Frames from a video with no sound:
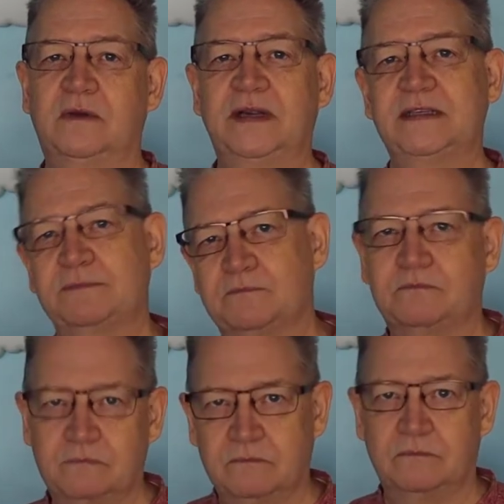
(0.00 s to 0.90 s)
let's
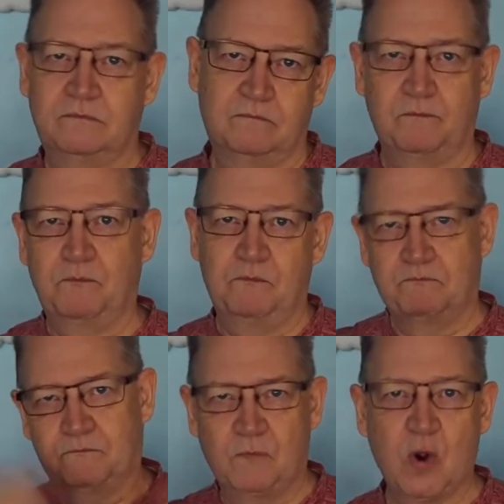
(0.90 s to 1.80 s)

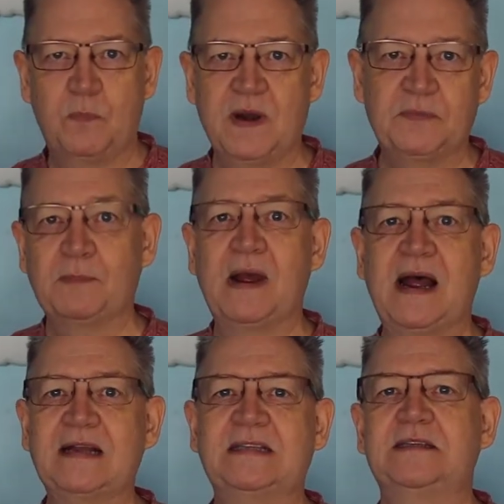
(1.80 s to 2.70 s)
open up the
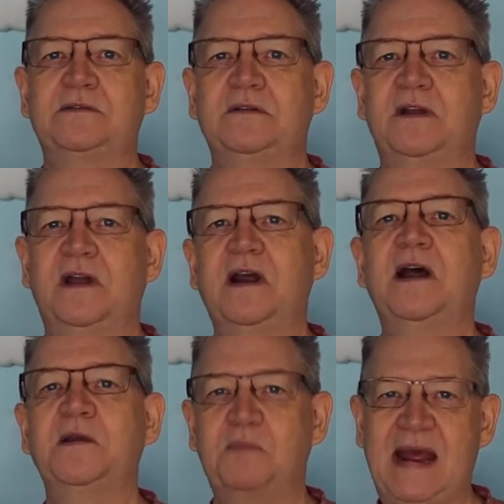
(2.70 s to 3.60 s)
box and
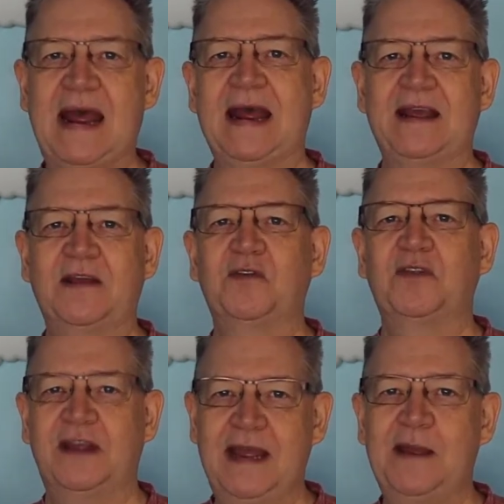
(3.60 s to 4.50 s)
unpack
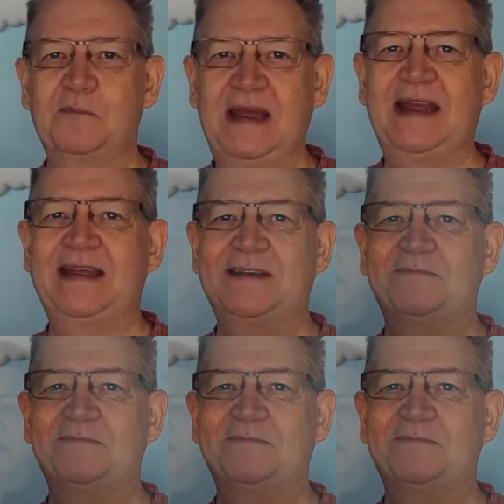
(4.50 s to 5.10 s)
the campaign.